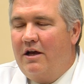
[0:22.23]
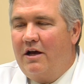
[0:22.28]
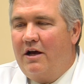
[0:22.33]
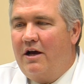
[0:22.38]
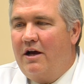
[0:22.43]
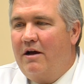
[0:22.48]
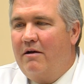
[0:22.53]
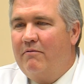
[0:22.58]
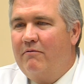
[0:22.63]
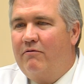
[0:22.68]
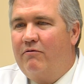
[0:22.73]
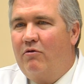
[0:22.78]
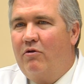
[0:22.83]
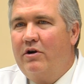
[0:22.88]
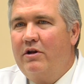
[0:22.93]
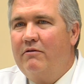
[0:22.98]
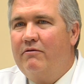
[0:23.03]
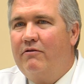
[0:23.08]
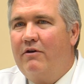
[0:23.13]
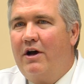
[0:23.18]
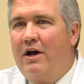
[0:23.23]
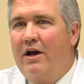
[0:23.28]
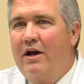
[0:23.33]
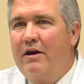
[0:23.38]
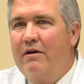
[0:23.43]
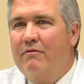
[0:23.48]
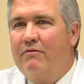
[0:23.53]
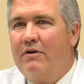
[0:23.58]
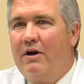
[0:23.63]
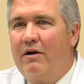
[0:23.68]
I'm
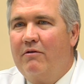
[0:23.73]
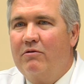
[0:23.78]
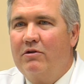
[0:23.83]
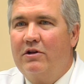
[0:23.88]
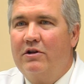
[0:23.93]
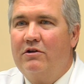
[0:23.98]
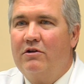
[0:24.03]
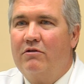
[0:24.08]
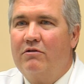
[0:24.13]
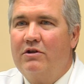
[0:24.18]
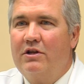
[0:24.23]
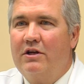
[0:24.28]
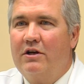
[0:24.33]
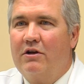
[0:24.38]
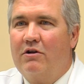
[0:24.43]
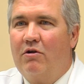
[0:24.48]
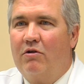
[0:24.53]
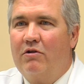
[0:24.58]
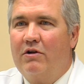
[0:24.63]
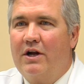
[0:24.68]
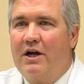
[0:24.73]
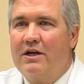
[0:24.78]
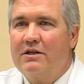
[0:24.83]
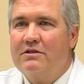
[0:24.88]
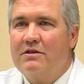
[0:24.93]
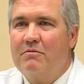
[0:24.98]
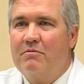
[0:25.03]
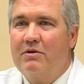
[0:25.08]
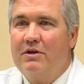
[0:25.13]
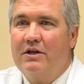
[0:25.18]
45, I really don't need a
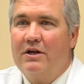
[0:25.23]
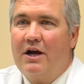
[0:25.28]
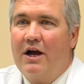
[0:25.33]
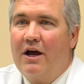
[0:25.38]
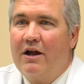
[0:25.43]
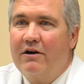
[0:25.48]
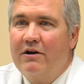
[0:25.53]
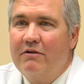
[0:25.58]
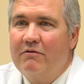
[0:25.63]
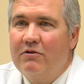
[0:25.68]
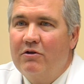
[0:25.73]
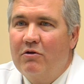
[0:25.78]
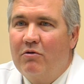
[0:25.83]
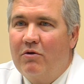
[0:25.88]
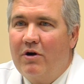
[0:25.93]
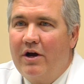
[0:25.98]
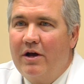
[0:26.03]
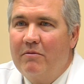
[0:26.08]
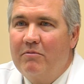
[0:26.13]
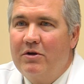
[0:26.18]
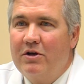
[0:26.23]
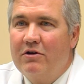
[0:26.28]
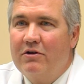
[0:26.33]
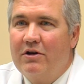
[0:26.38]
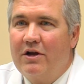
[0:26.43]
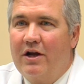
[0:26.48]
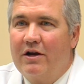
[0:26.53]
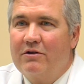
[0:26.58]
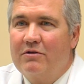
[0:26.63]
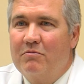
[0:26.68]
colonoscopy, and I don't even know why I'm here,
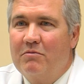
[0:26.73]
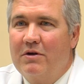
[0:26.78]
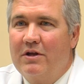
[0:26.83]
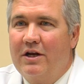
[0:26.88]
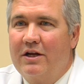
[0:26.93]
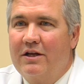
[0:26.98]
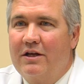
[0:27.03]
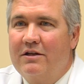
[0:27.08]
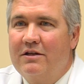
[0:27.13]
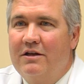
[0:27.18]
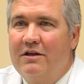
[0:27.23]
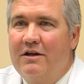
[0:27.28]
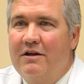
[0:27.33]
Dr. Moenning.